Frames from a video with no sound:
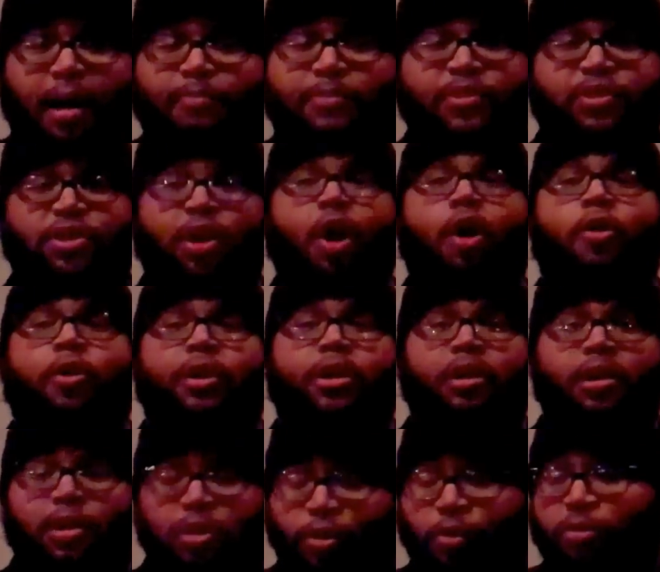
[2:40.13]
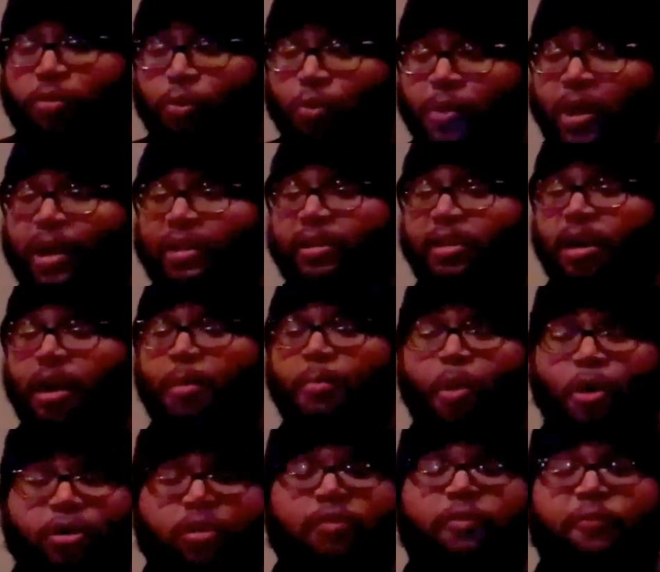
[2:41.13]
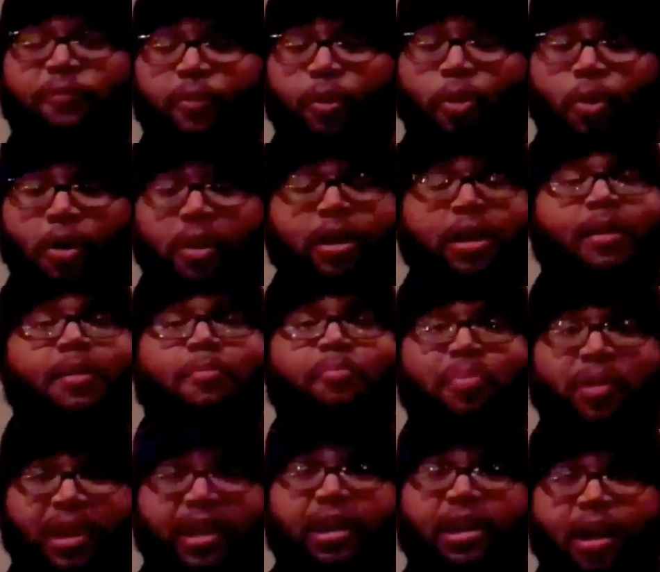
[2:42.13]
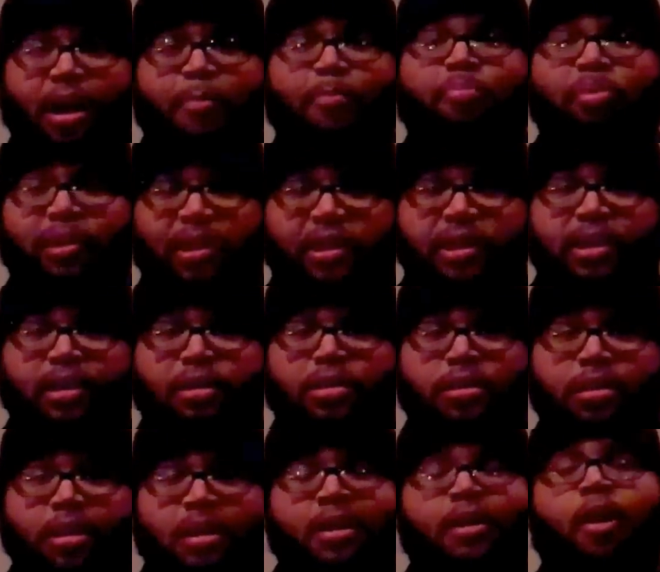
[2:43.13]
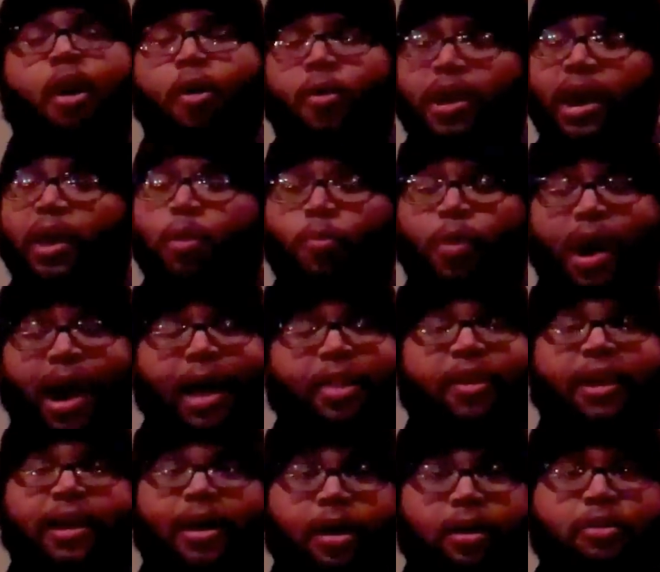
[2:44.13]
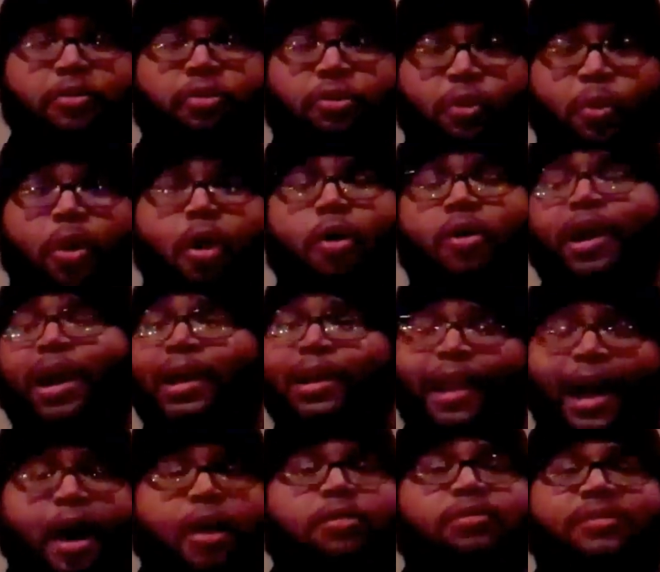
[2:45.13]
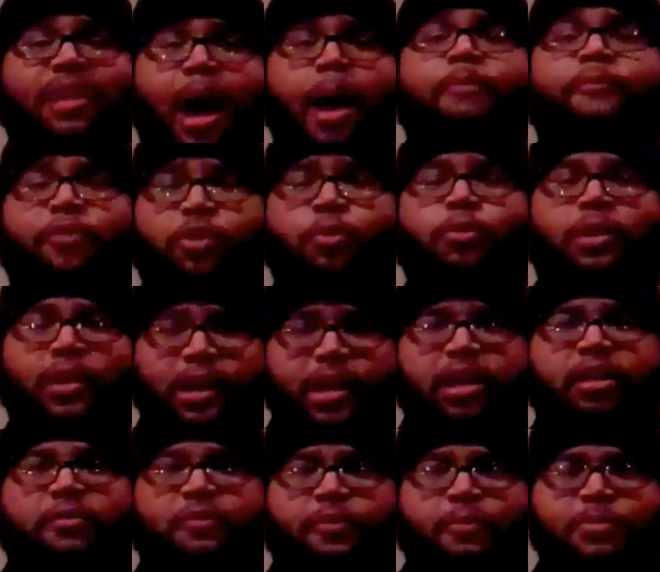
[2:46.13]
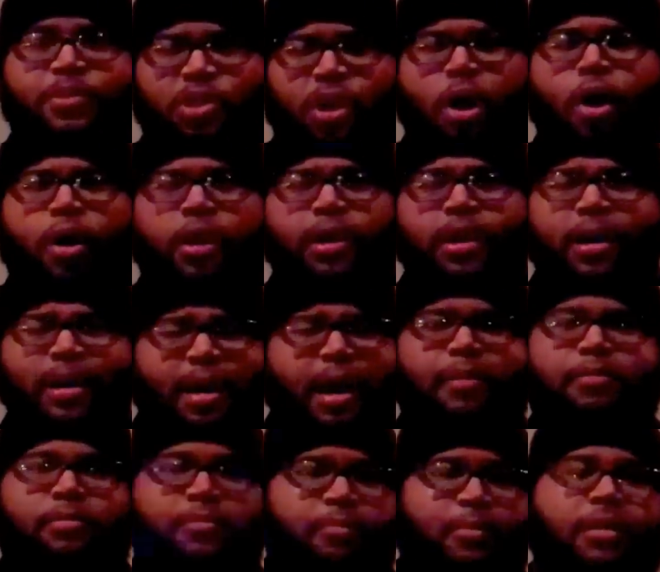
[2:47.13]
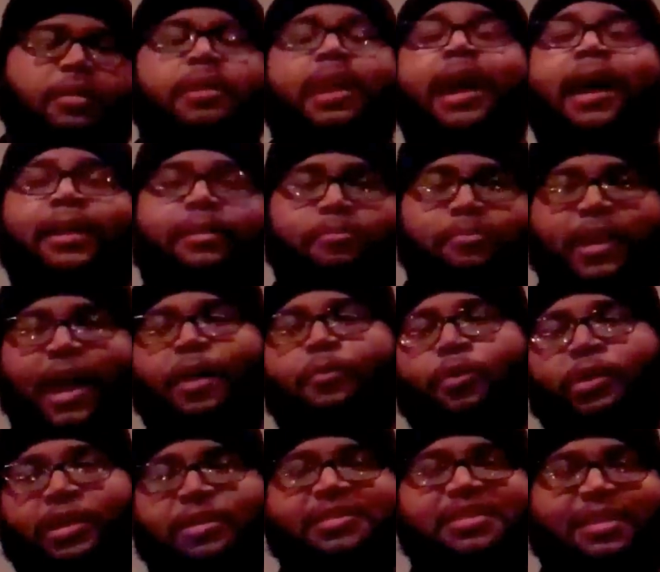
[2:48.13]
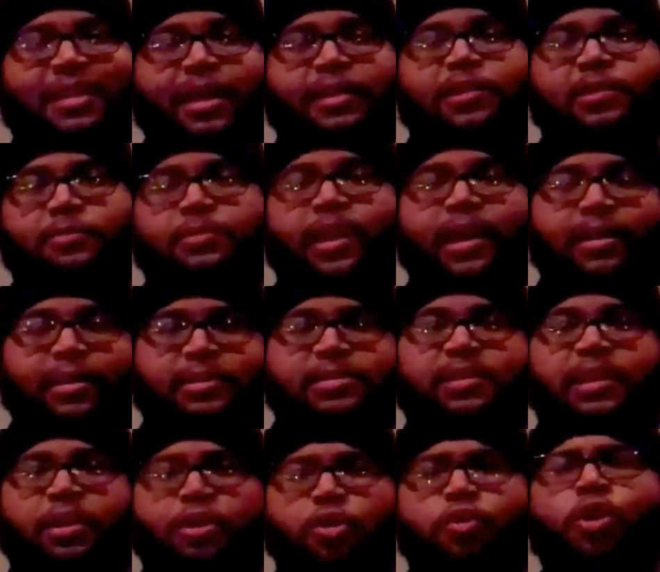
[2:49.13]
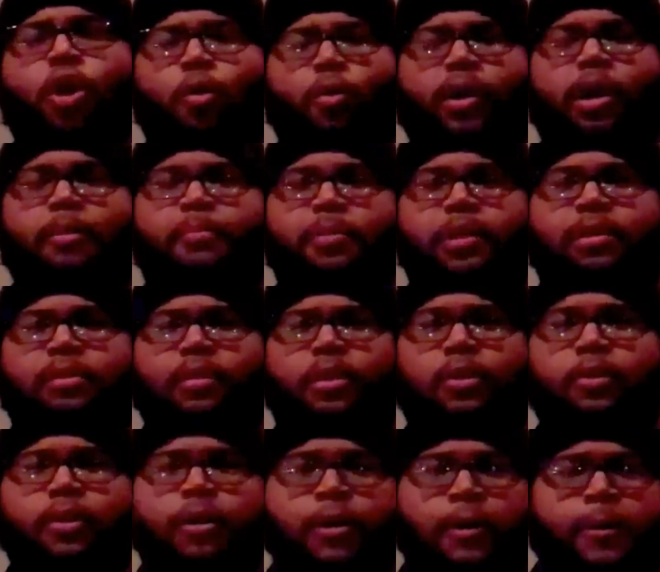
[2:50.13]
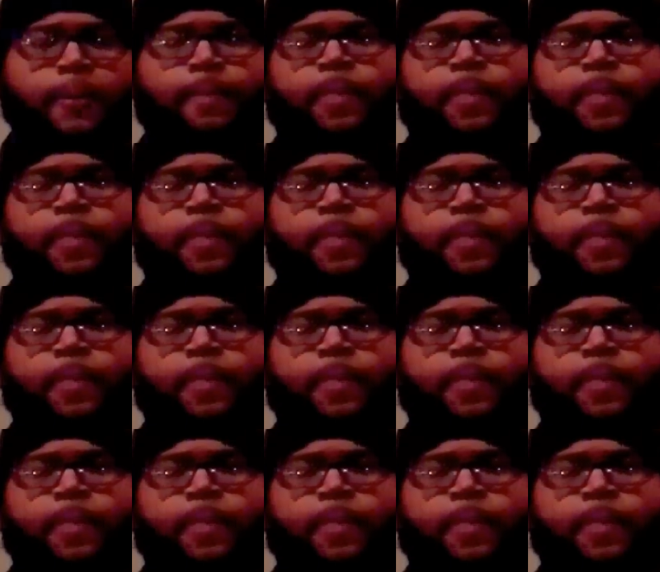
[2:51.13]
I'm sorry. You threw that gum on the floor. Pick it up, please. Okay, why the hell you throw? Okay, now it's time for you to leave. I'm sorry. Not really to that extent. You know what I mean, though.